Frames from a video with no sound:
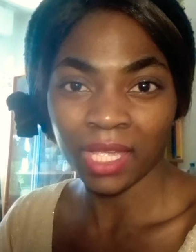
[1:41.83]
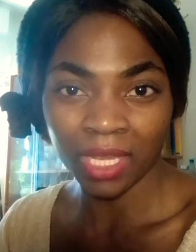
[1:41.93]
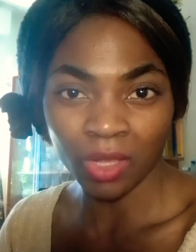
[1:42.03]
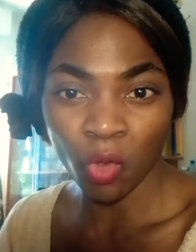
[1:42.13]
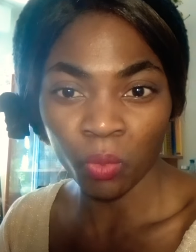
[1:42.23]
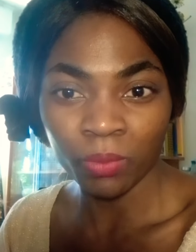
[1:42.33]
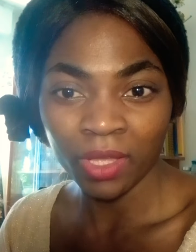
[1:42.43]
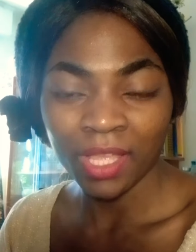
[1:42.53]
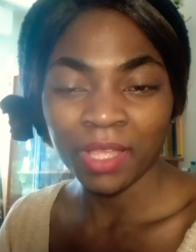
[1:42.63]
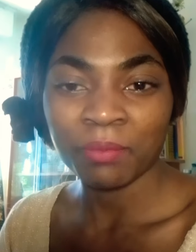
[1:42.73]
in home
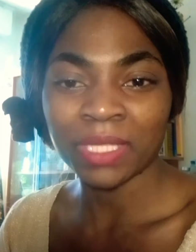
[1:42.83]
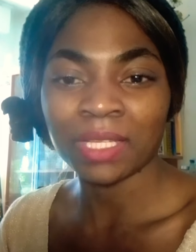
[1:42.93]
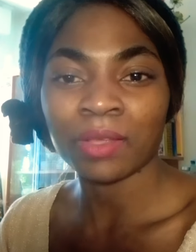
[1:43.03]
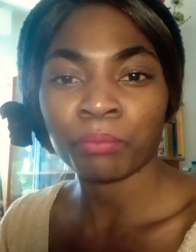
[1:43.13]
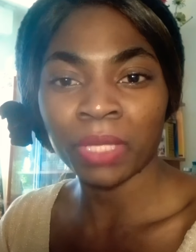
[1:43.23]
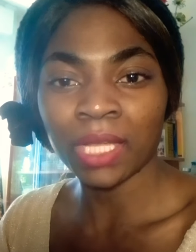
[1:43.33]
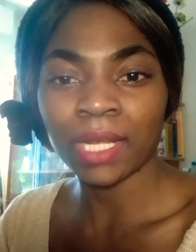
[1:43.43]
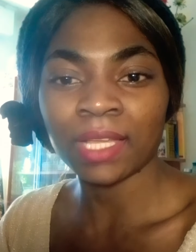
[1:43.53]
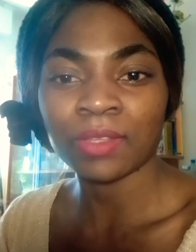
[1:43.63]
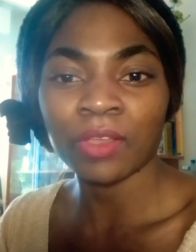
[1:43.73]
but the pink
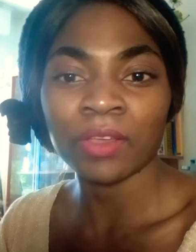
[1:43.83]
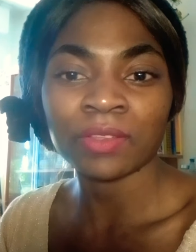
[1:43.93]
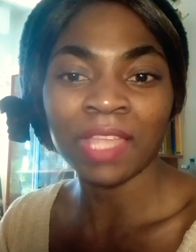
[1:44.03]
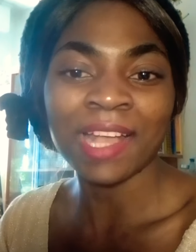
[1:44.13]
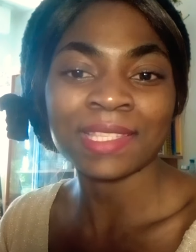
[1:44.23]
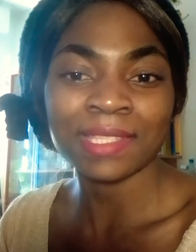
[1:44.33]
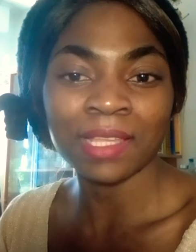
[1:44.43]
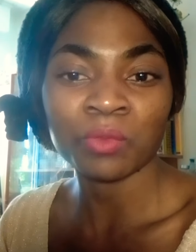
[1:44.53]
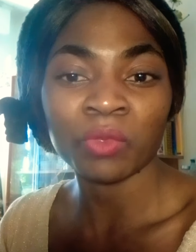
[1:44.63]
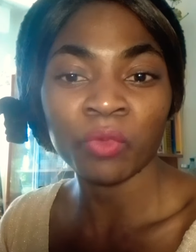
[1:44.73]
letter that I
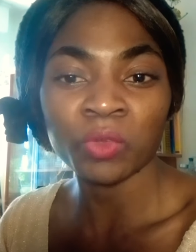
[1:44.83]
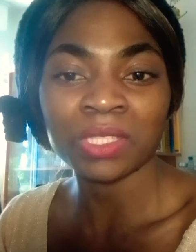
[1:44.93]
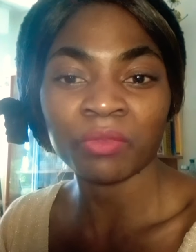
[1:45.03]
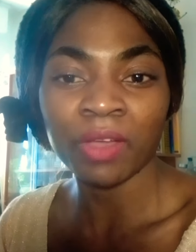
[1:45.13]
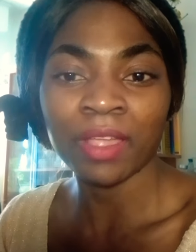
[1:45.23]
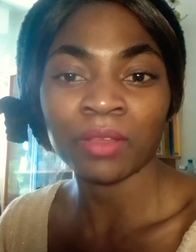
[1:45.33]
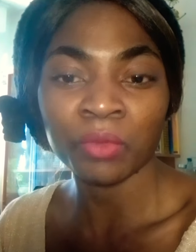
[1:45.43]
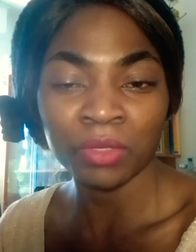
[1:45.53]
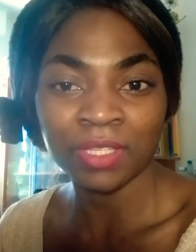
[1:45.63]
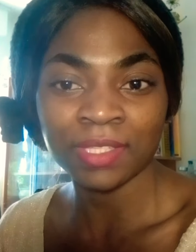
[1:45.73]
sent with 45
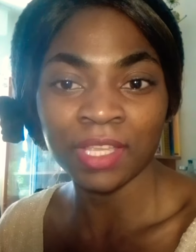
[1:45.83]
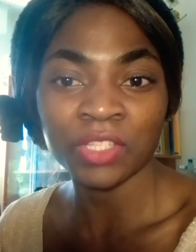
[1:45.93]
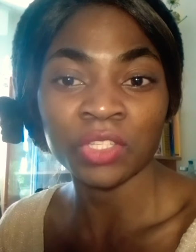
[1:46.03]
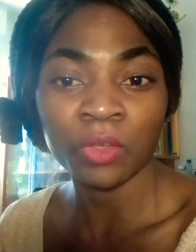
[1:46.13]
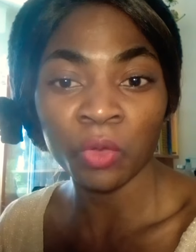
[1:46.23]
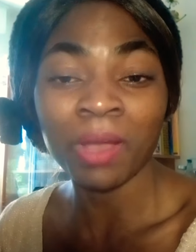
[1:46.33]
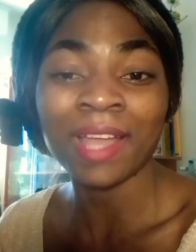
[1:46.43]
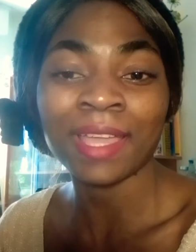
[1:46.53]
with Serge in coma,